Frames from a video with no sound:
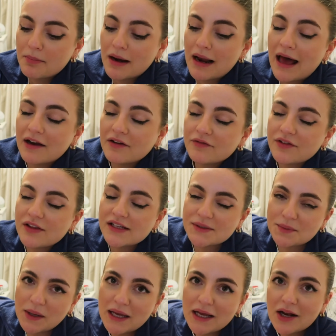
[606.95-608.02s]
plan for this
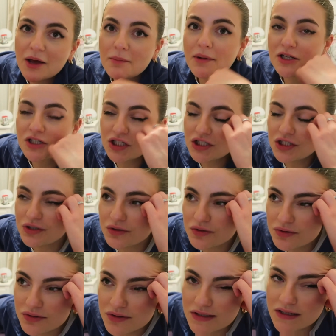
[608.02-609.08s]
week, like my
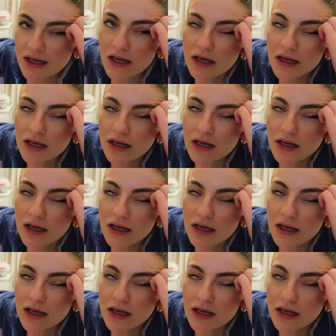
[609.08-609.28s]
to-dos.